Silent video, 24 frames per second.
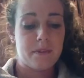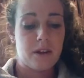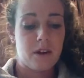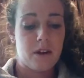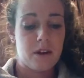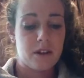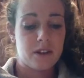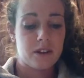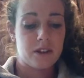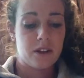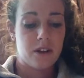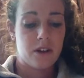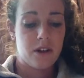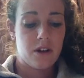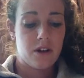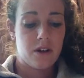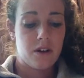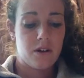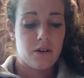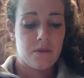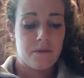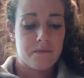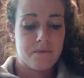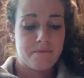
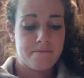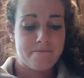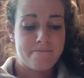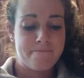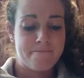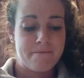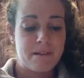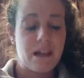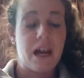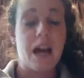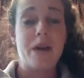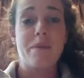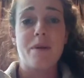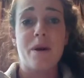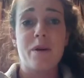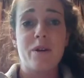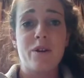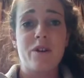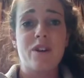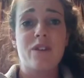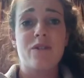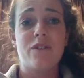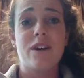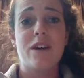Also, I
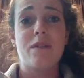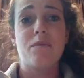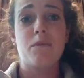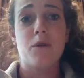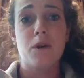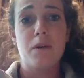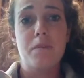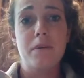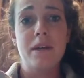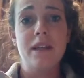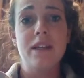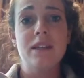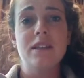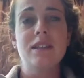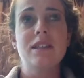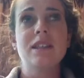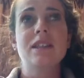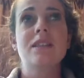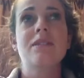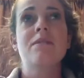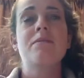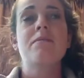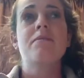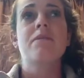probably would have weighed more
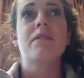beans